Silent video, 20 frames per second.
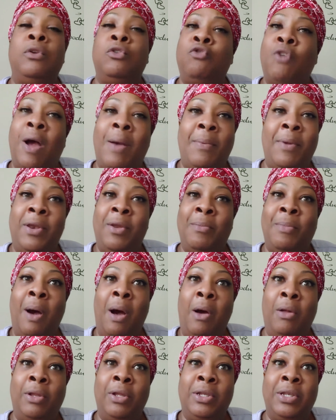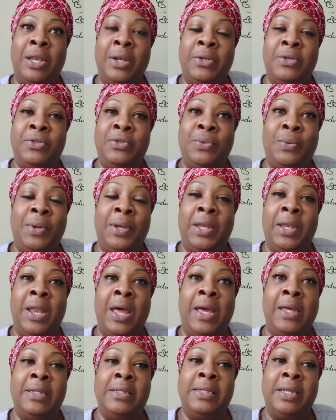dropping the ball in
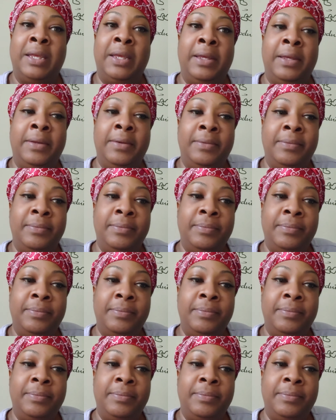2019.